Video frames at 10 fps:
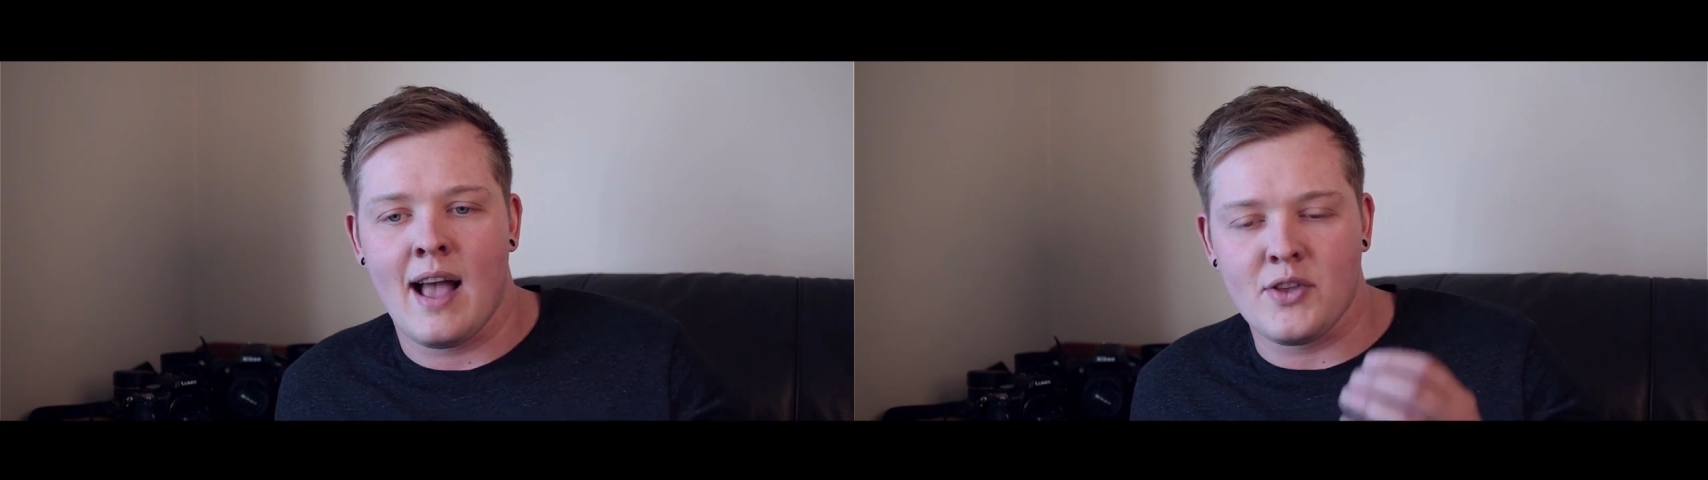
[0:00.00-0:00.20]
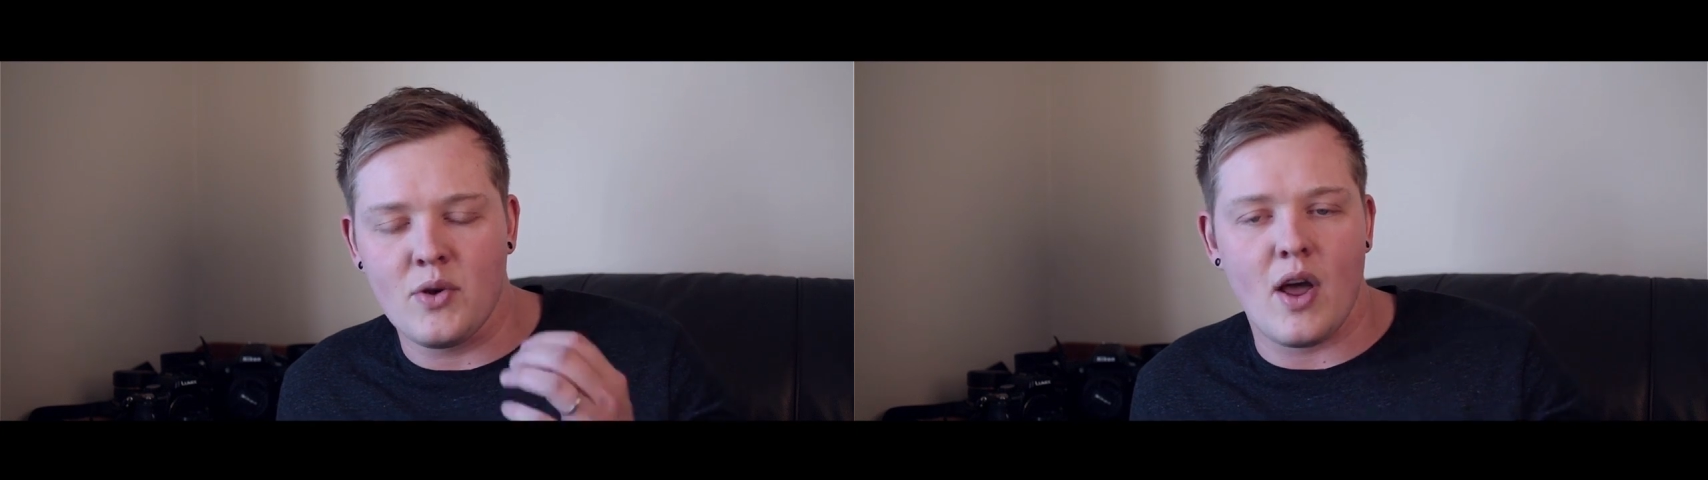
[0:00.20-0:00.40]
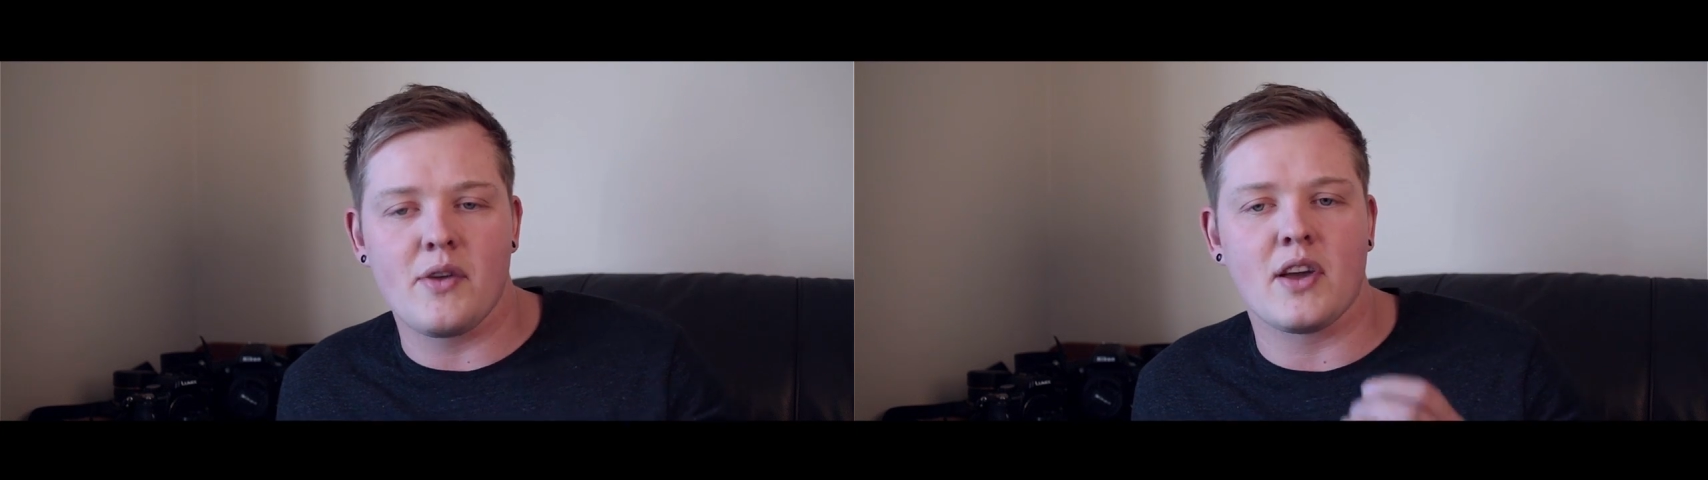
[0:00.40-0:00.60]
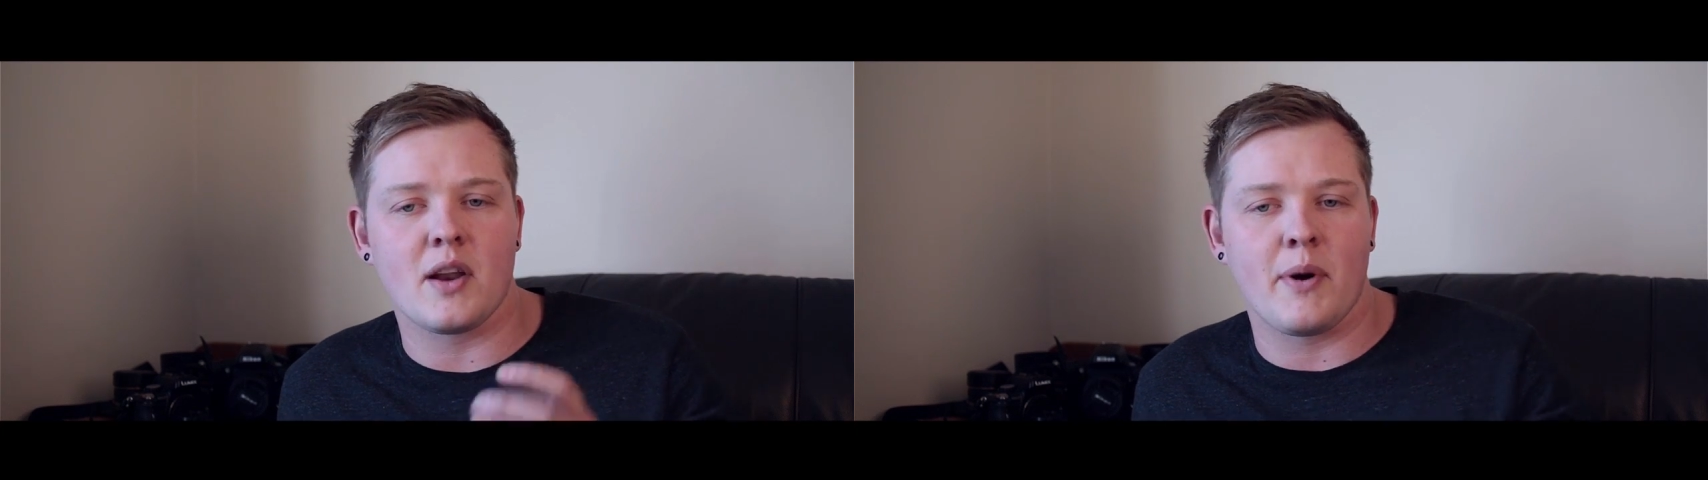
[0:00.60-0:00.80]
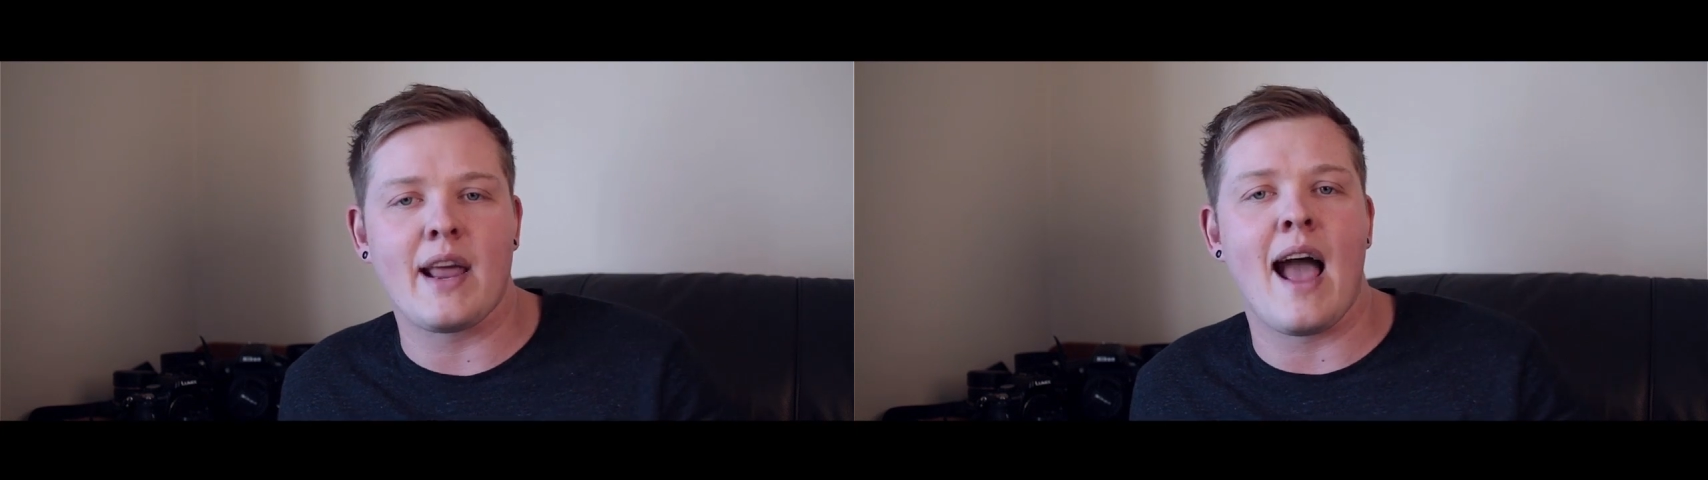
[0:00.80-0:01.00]
and you know you're
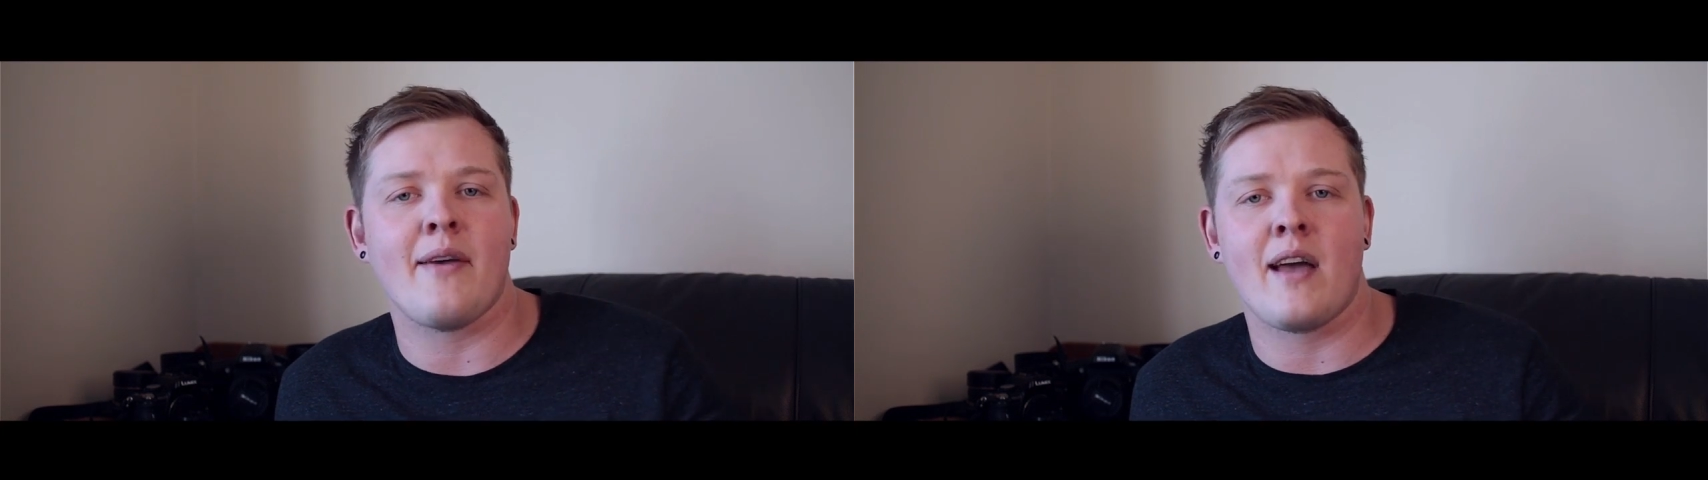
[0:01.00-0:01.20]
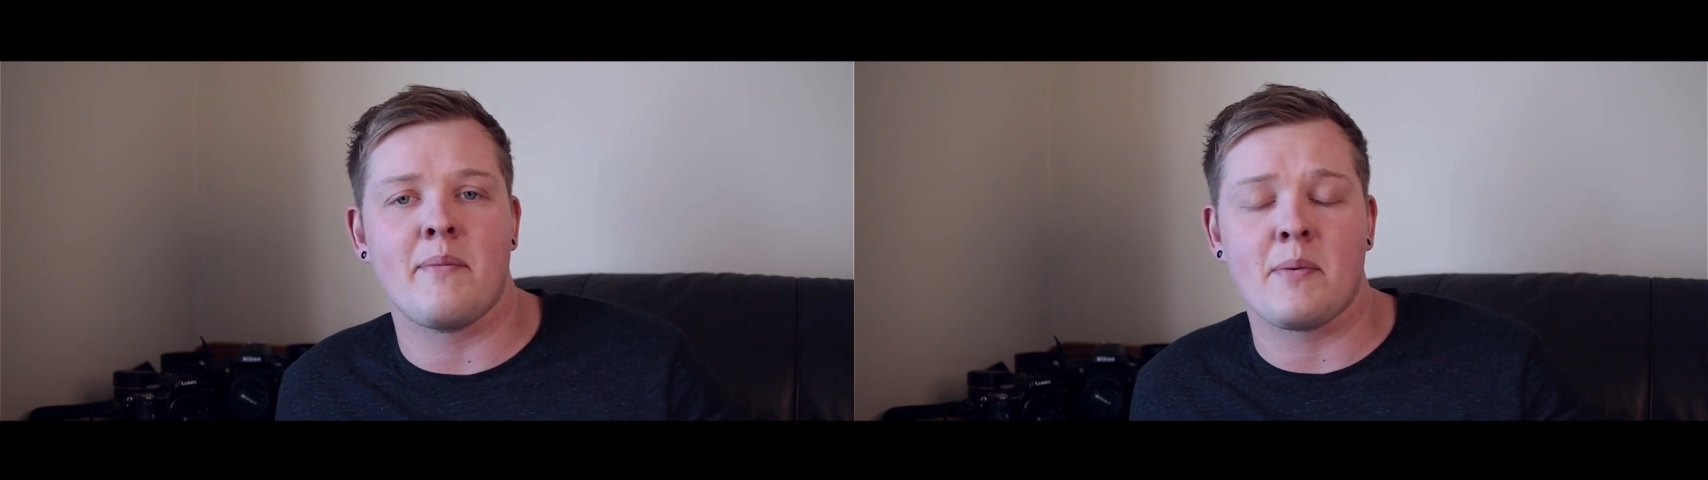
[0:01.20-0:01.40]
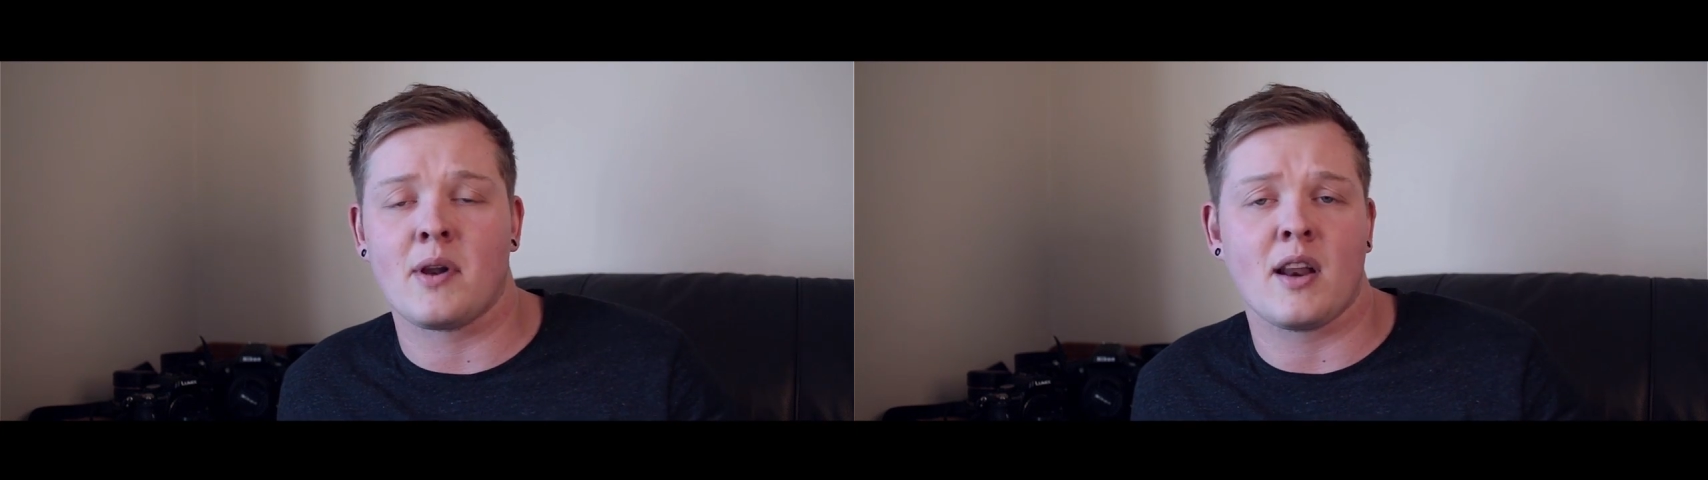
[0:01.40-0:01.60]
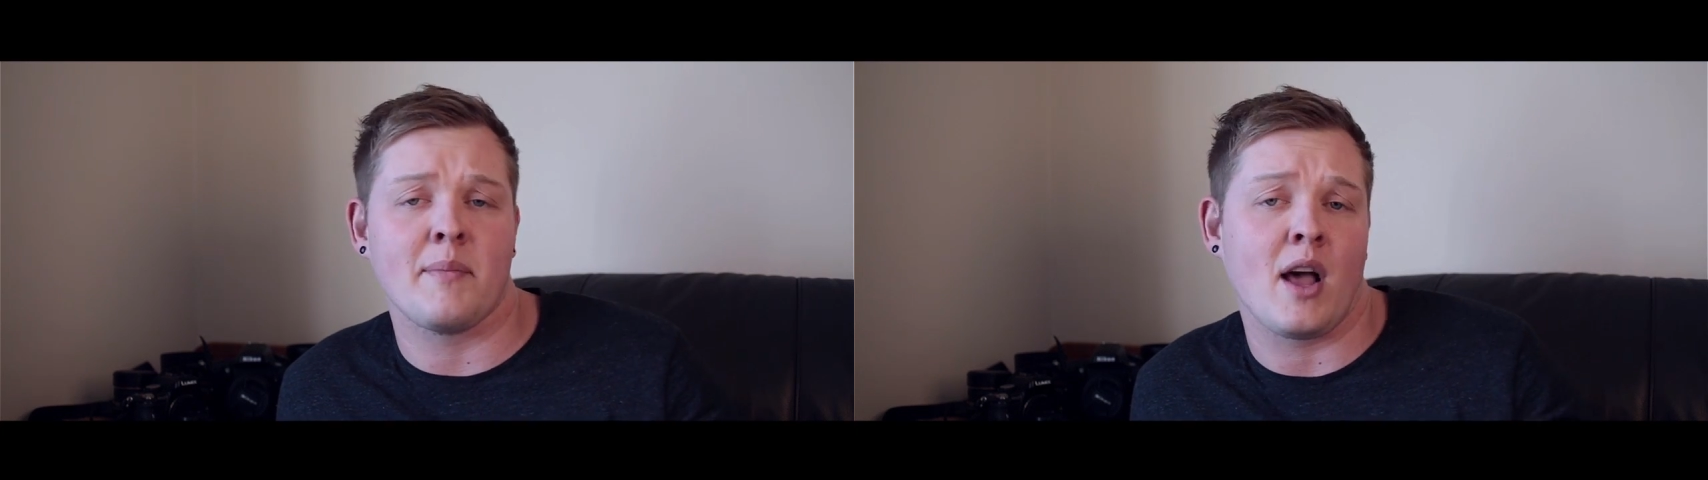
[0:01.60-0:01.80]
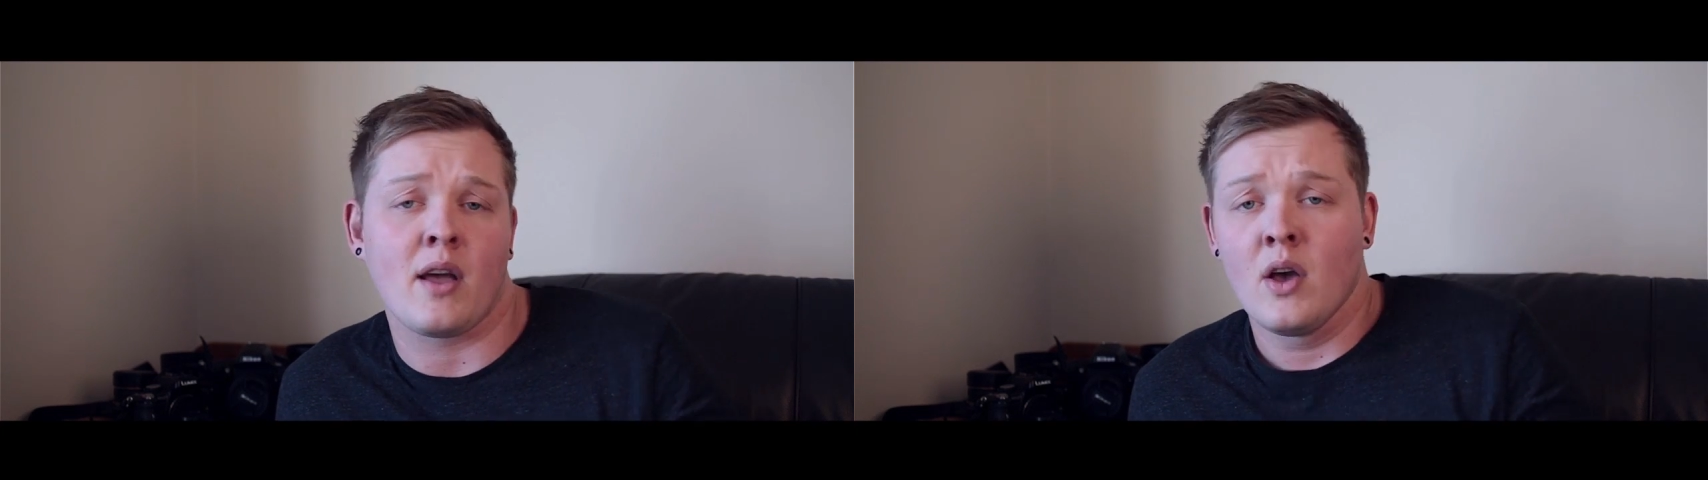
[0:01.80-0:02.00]
going to put it out there and people are going
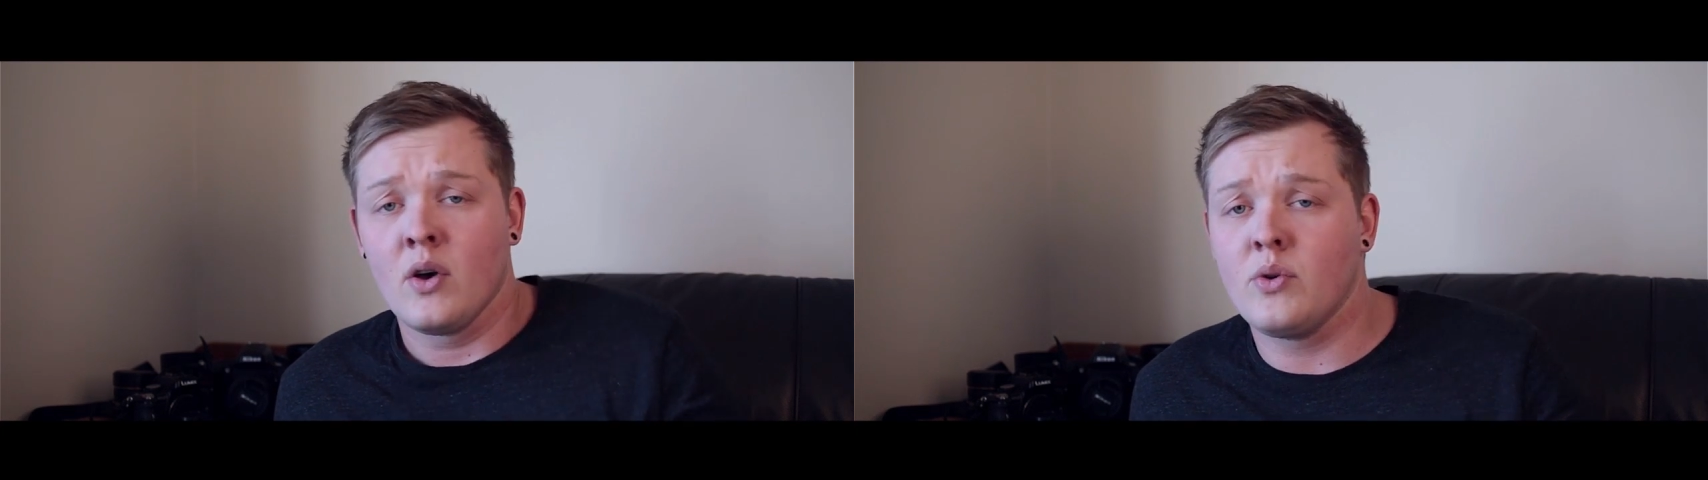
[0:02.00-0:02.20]
to be like,